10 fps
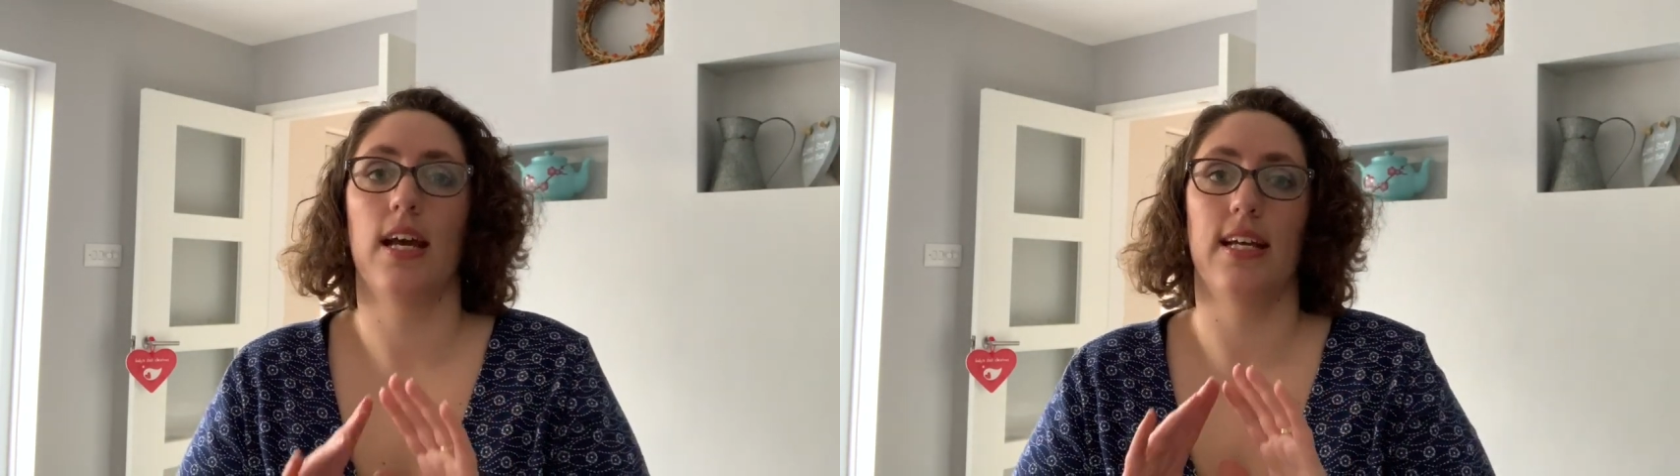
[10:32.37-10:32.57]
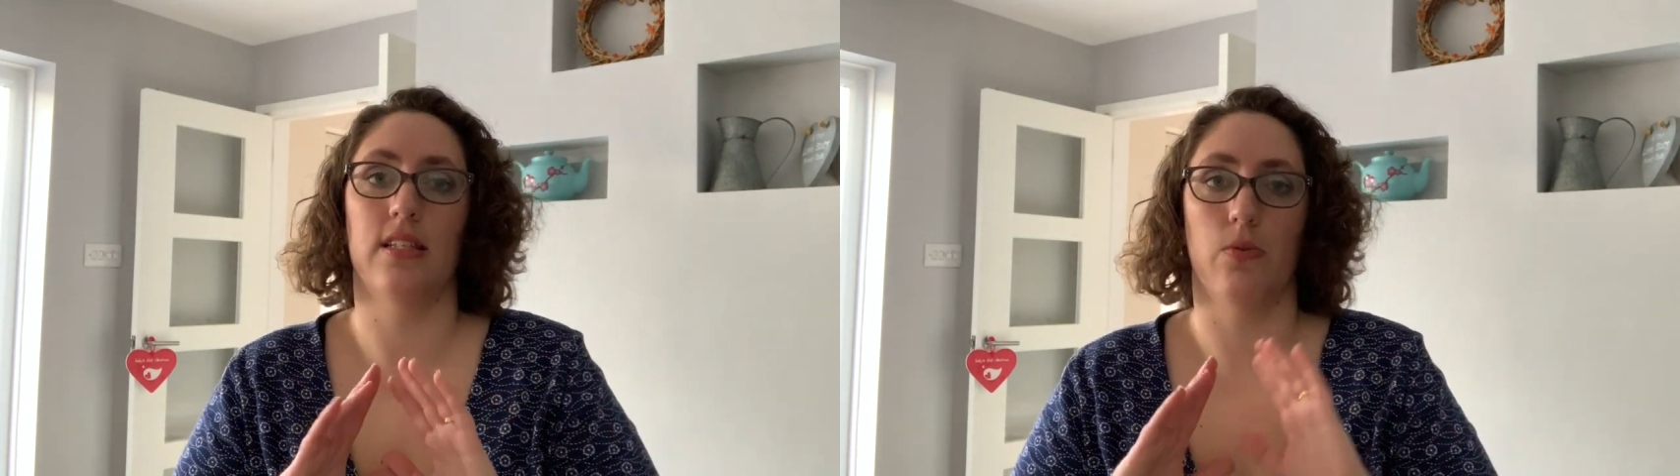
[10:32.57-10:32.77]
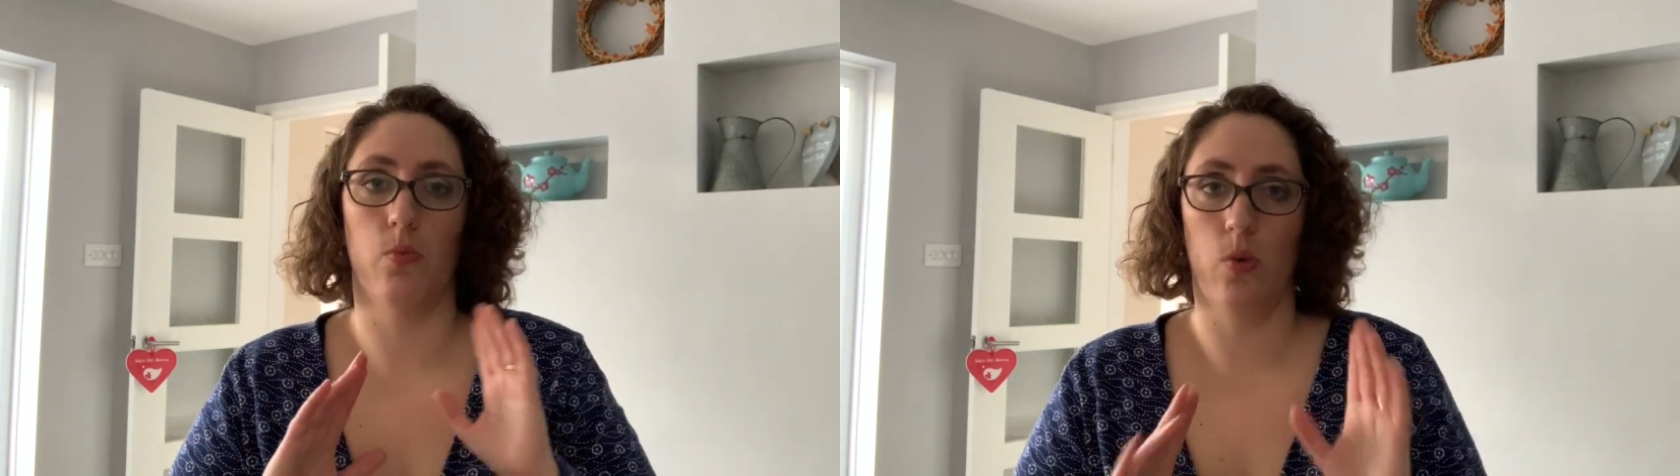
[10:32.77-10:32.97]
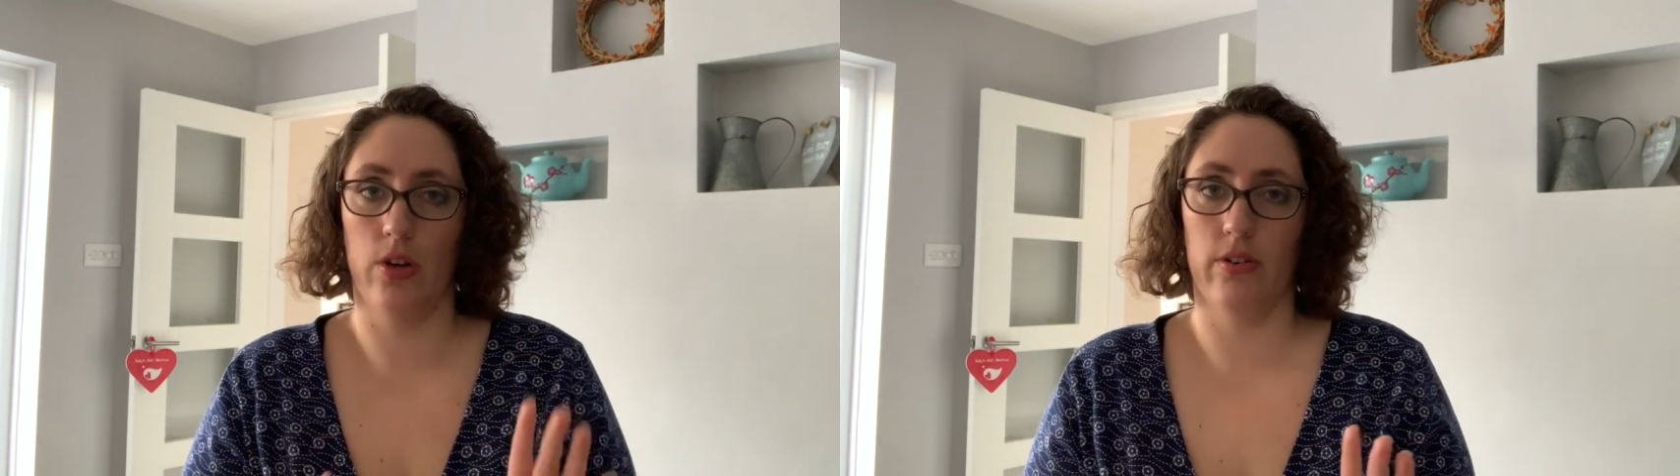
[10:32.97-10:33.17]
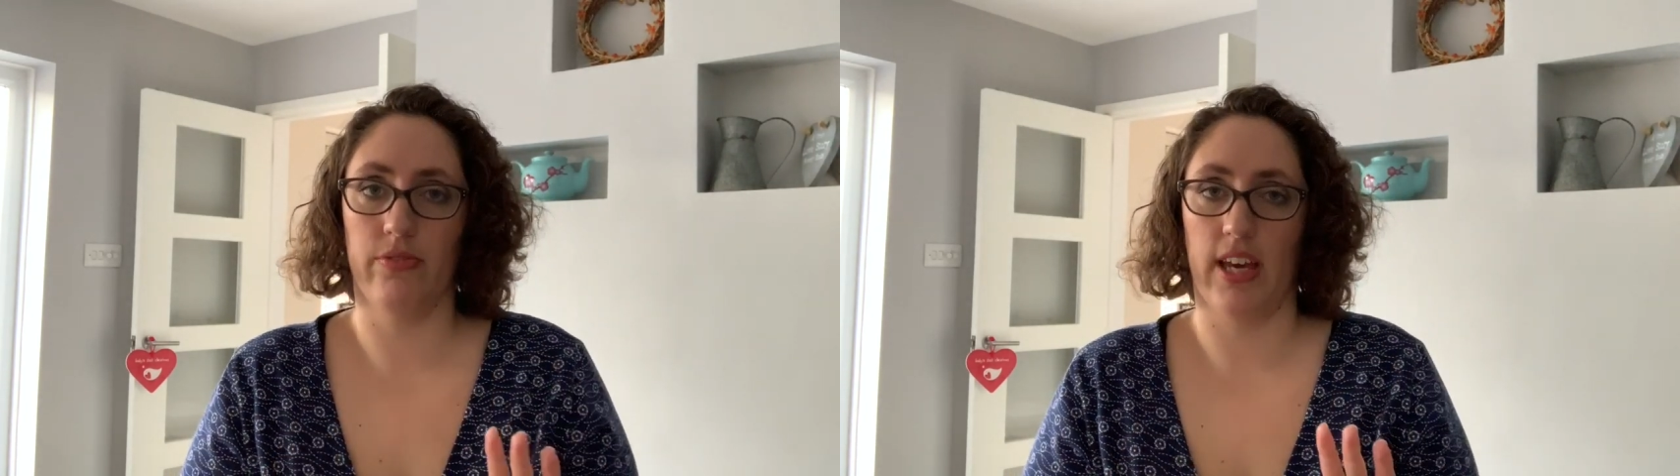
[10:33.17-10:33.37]
It's a
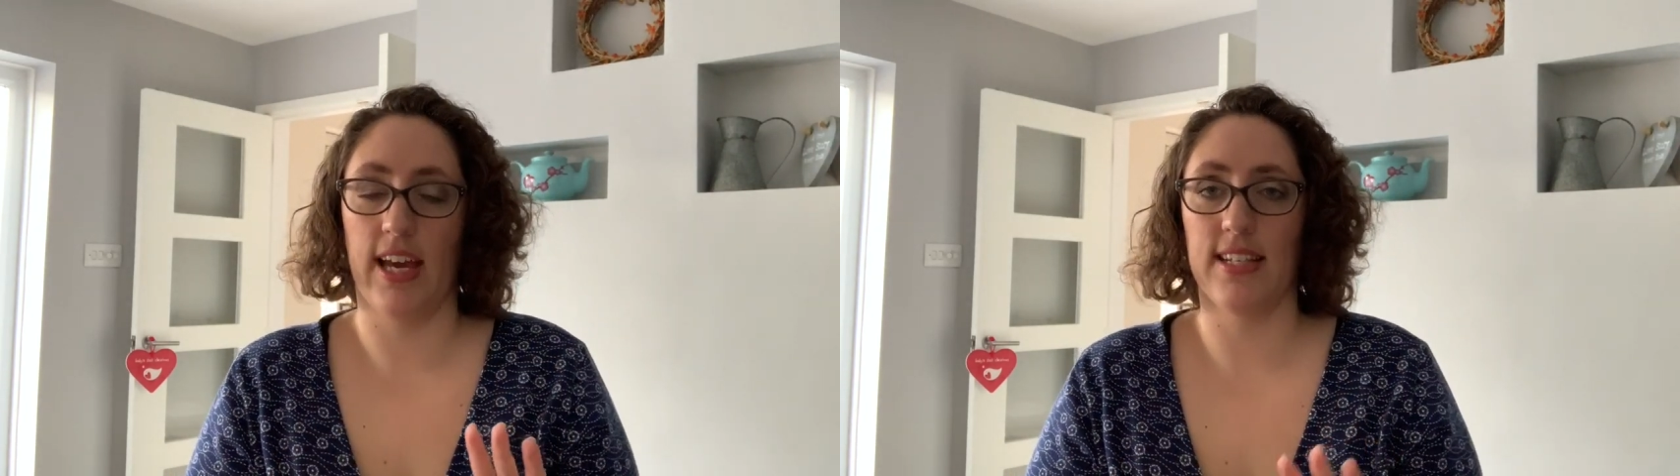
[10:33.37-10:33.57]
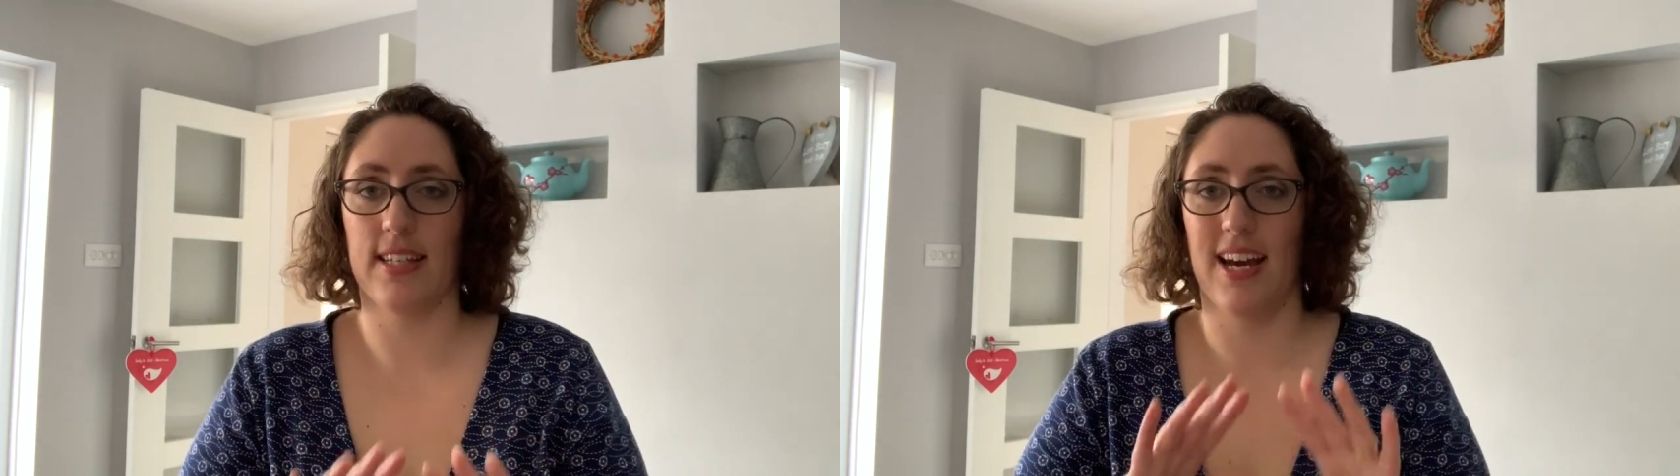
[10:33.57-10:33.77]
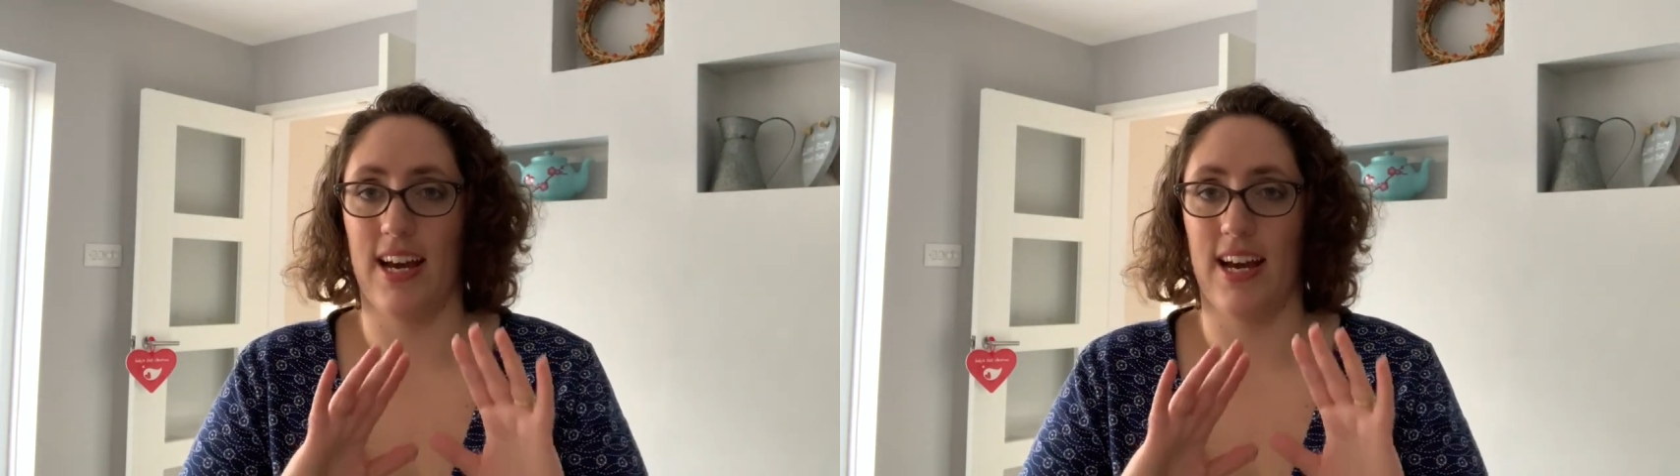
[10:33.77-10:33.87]
one-off kit,